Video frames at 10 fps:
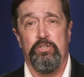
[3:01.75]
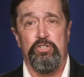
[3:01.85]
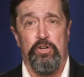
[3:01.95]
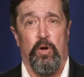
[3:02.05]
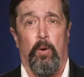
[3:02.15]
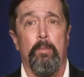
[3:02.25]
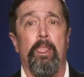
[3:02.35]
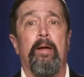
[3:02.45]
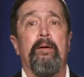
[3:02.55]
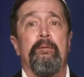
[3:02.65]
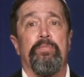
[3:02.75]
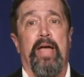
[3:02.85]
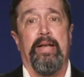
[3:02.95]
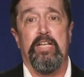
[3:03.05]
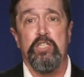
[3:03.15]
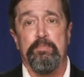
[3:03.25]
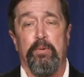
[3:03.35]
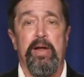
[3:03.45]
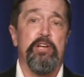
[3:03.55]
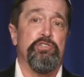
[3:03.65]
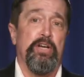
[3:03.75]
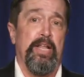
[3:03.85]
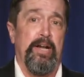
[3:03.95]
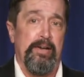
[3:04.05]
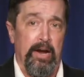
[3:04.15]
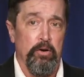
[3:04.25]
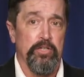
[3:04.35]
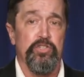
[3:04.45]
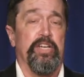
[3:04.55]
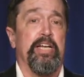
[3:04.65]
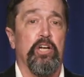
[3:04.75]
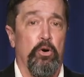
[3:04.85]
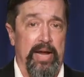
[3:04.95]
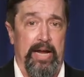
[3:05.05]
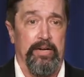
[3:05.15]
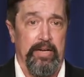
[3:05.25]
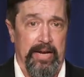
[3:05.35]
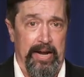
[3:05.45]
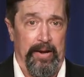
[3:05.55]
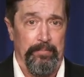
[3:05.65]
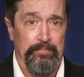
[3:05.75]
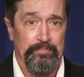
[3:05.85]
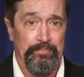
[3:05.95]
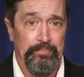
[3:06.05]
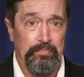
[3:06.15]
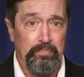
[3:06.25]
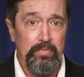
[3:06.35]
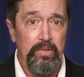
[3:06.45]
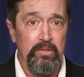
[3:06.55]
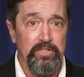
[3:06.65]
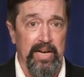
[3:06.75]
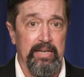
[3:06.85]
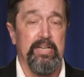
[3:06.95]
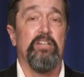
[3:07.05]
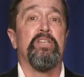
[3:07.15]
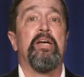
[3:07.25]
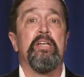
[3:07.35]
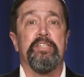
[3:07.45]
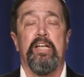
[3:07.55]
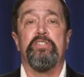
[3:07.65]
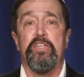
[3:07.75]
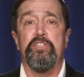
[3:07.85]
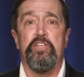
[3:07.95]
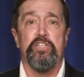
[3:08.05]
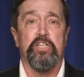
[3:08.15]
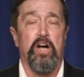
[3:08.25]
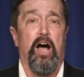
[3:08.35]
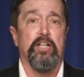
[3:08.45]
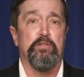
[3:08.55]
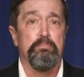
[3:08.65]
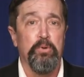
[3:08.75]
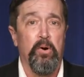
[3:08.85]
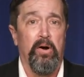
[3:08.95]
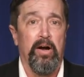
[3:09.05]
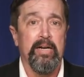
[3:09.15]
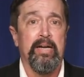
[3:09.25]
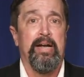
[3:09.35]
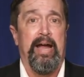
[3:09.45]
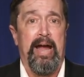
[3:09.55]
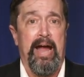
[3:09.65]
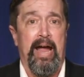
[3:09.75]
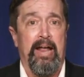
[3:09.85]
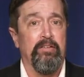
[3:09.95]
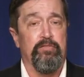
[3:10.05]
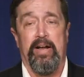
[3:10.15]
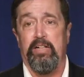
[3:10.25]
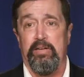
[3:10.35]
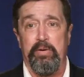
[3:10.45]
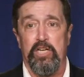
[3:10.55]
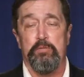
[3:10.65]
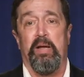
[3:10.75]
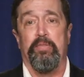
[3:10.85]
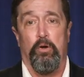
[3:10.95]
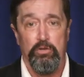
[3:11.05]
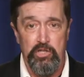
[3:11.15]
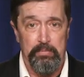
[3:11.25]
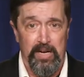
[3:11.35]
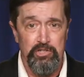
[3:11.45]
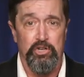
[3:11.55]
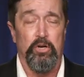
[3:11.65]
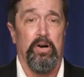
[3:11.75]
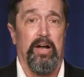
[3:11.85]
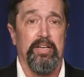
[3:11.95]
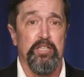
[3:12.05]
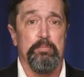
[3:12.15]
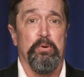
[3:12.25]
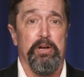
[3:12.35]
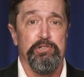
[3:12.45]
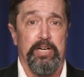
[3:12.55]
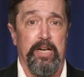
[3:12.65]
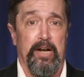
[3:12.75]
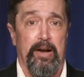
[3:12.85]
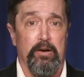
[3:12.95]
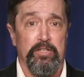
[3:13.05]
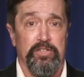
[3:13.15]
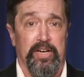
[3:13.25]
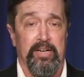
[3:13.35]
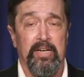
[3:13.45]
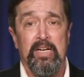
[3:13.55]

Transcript: too that inspiration and inerrancy go hand in hand see because since this is god's book and frankly, we could spend the whole semester on inspiration and inerrancy.